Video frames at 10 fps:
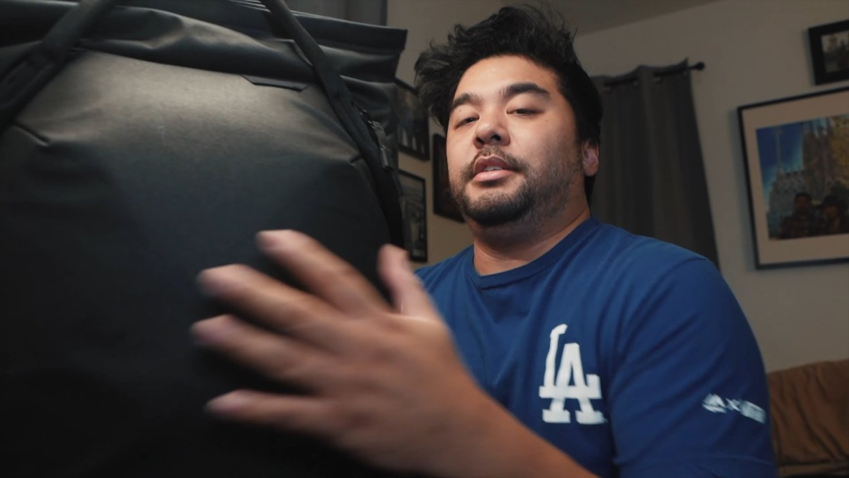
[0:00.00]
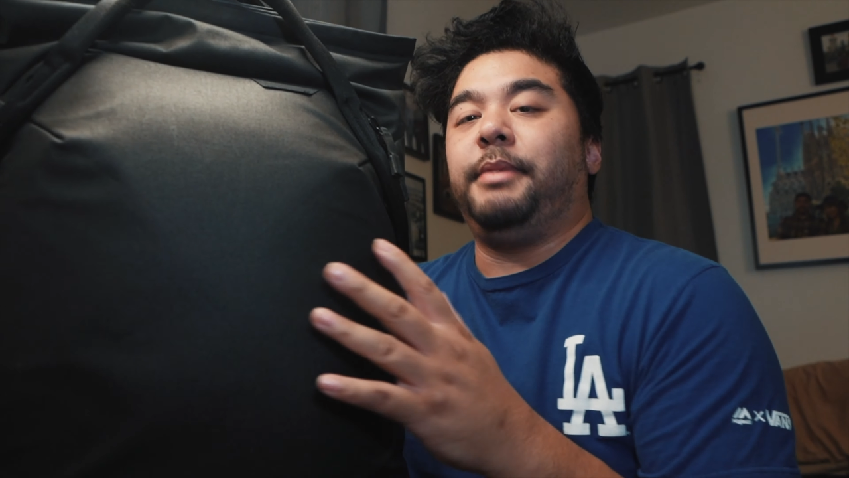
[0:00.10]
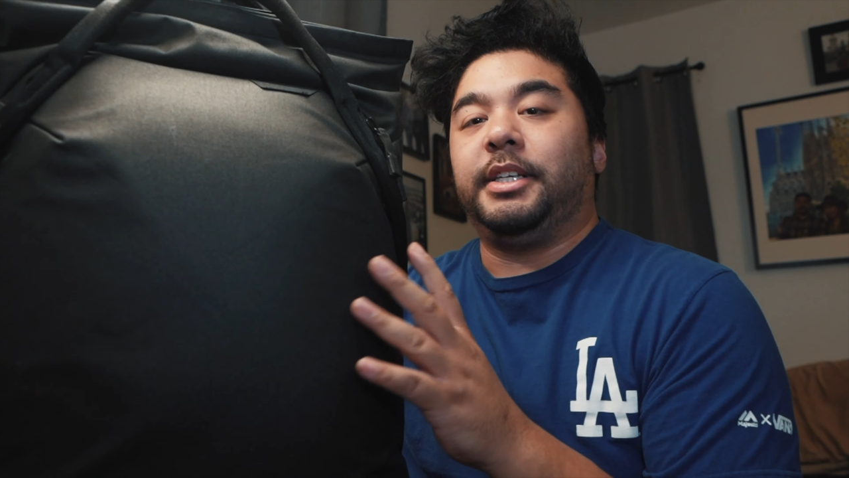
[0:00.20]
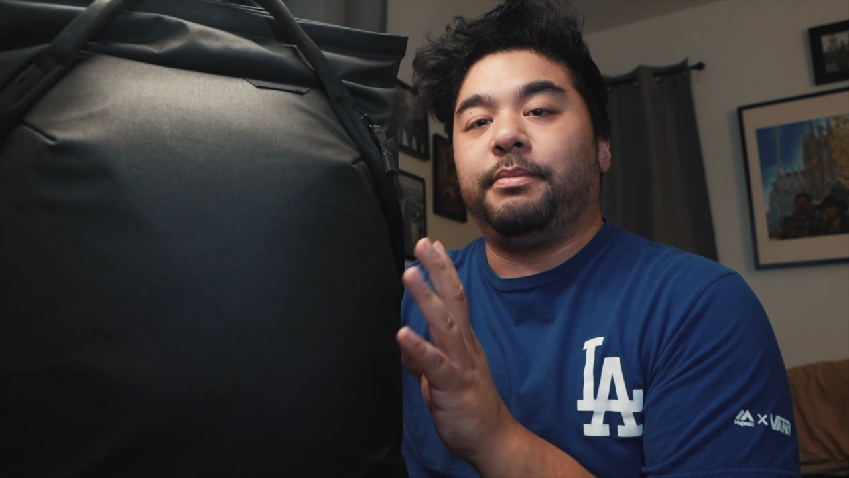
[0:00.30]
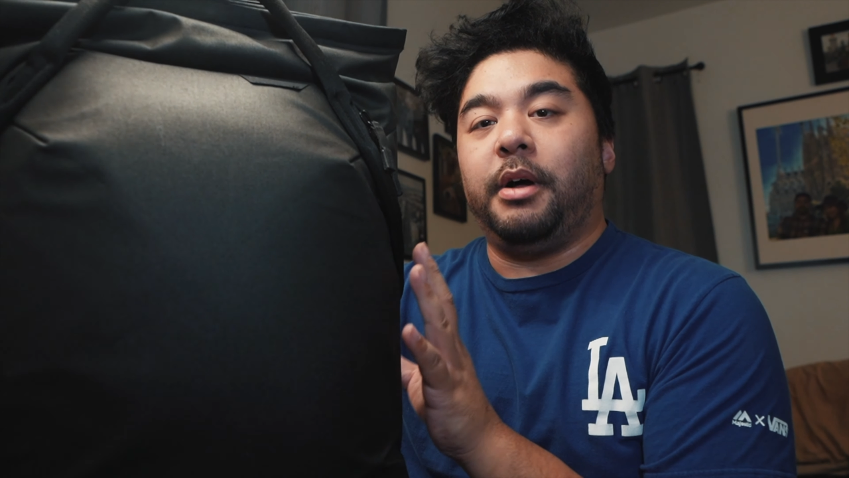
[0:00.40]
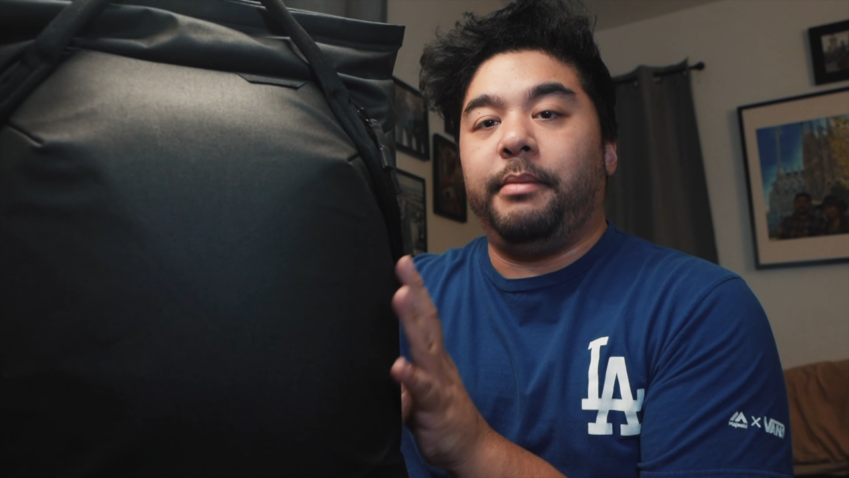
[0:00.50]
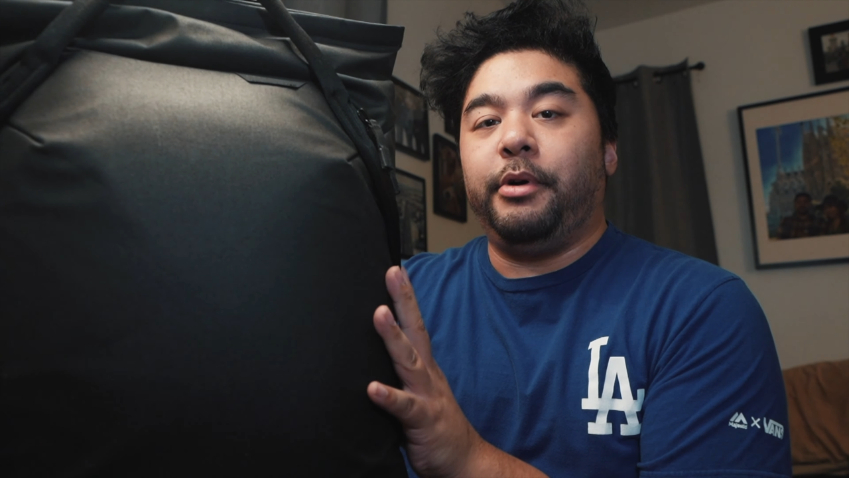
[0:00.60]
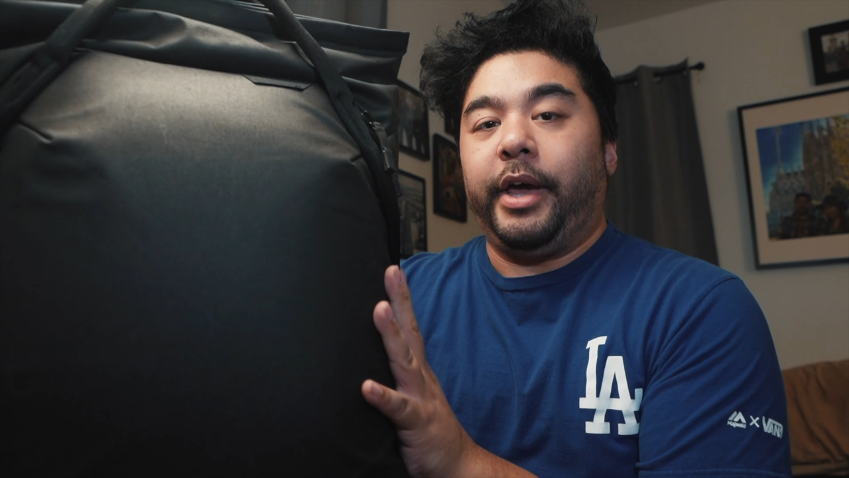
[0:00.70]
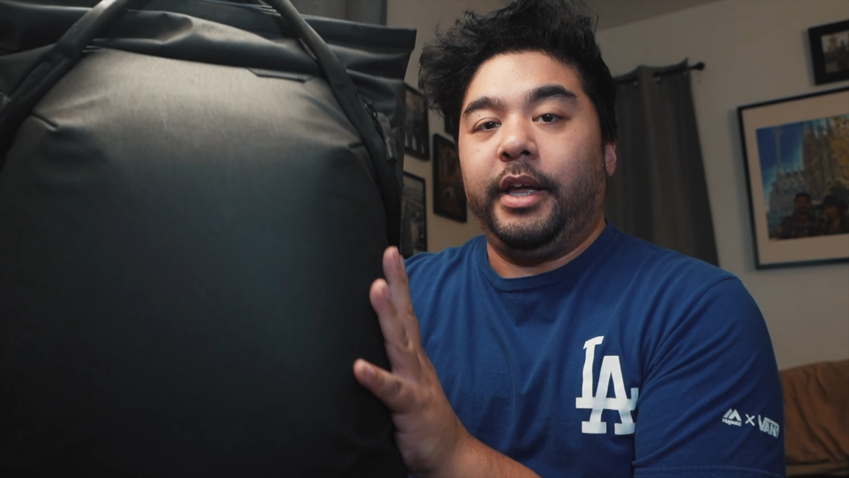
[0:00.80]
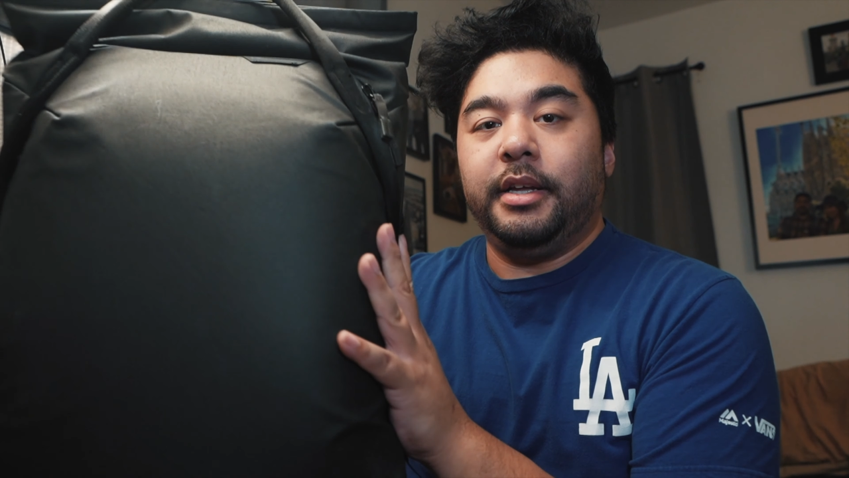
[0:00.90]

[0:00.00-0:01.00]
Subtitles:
is my small boy.